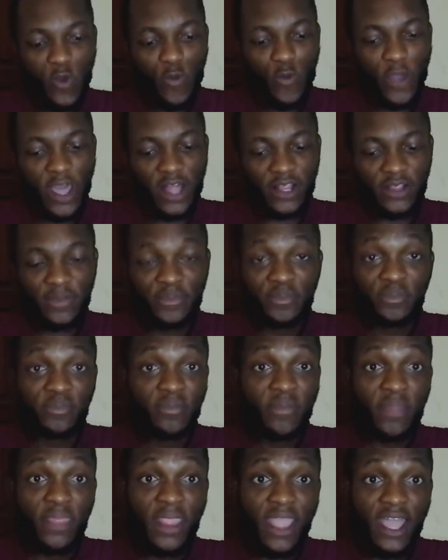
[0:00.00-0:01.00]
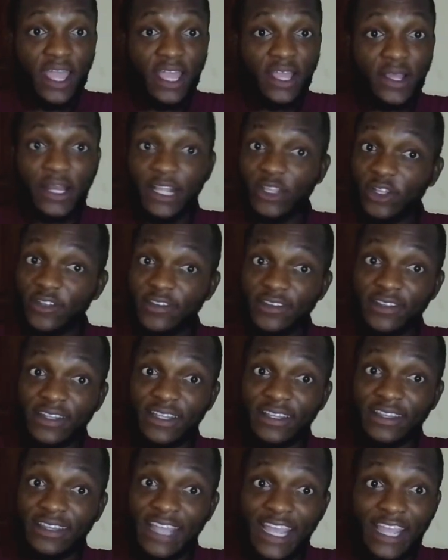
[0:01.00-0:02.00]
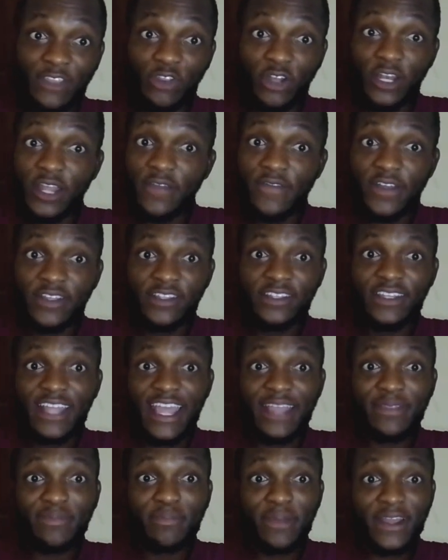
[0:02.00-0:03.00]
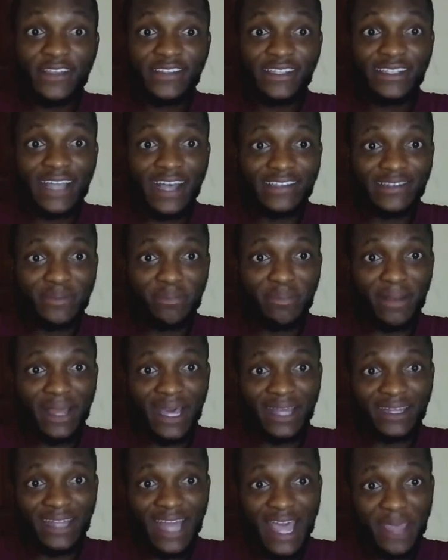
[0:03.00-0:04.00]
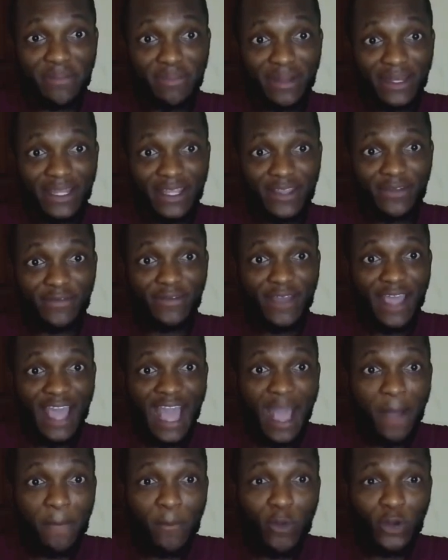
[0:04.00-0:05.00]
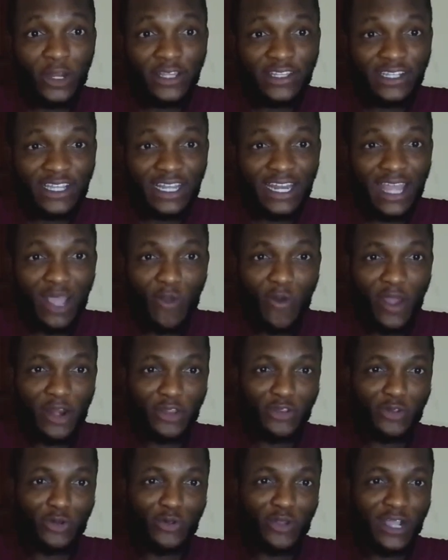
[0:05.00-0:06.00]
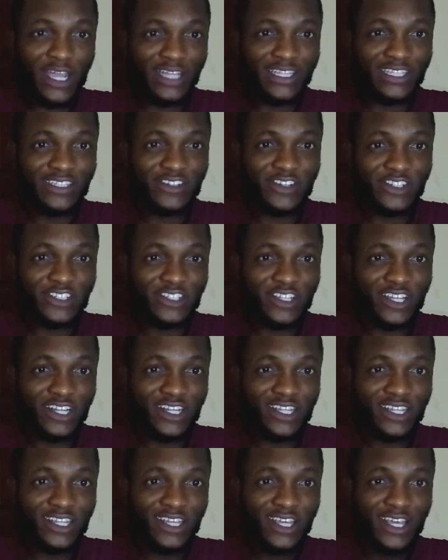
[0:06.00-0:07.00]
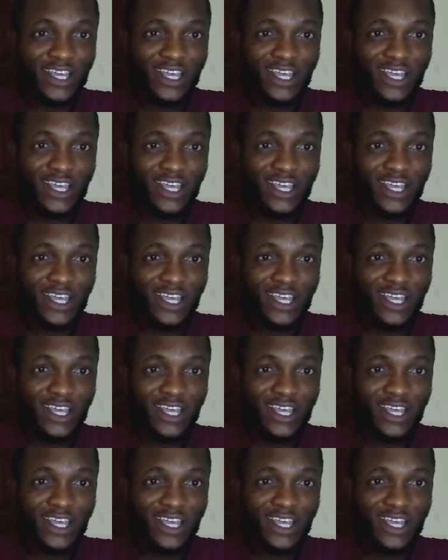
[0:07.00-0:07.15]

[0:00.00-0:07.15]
Well, let us take it or leave it, the president has a plan, I believe. And politically, I want you to look at it critically.